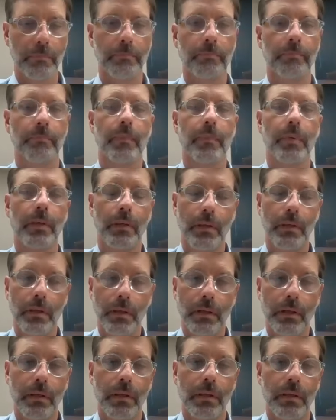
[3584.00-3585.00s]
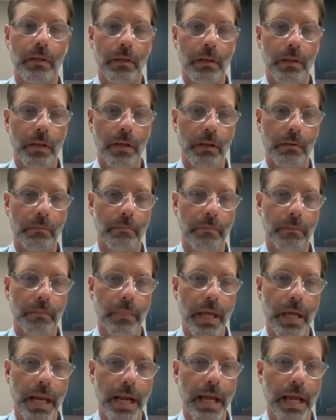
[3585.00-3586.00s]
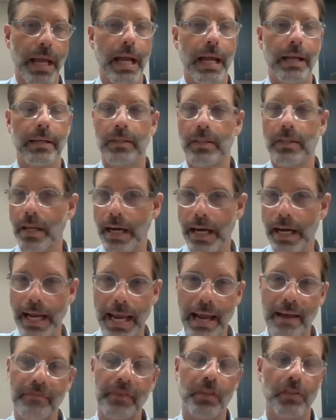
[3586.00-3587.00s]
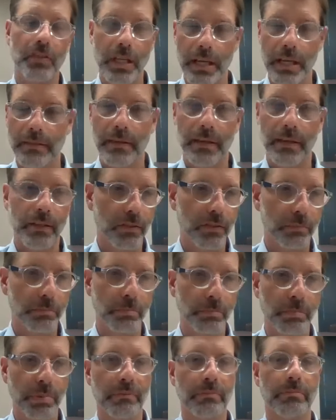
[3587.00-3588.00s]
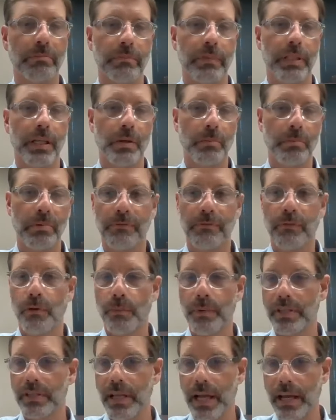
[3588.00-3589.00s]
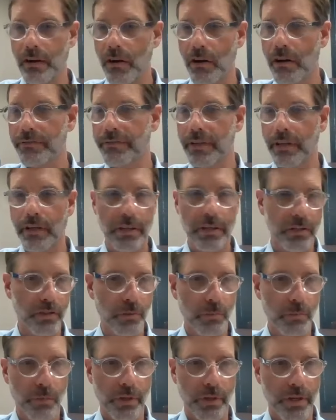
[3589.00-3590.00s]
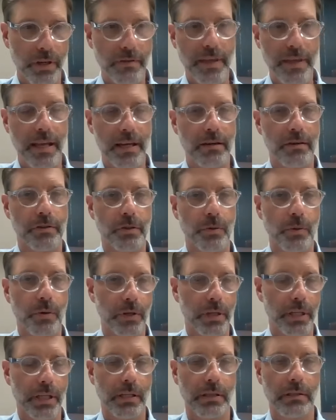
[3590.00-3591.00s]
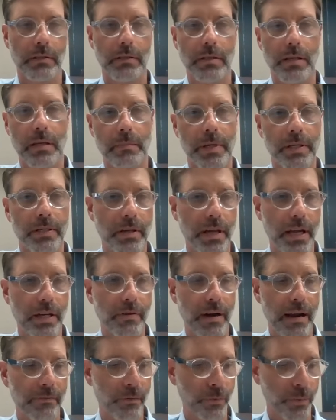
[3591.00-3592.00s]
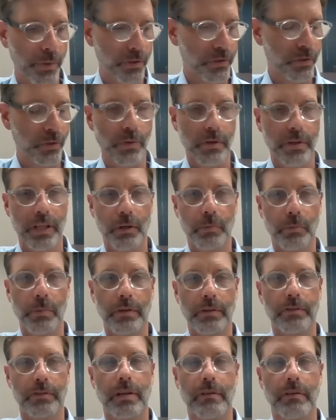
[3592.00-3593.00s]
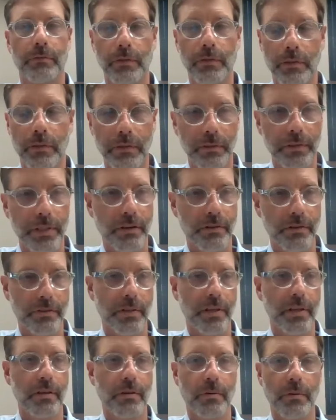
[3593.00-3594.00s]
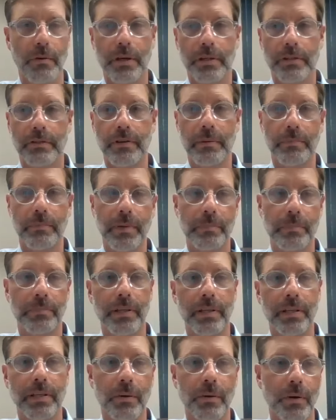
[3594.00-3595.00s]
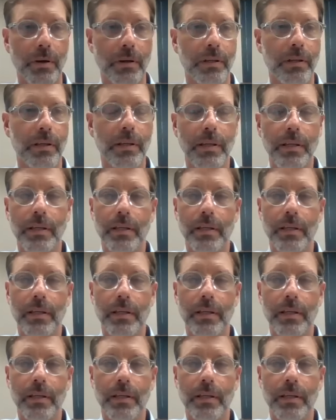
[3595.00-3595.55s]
Yep. And I have to say this, but you know, before we sign off here, assume we'll do that here shortly. I traveled with Stuart Gilbert several years ago on a trip up to New York,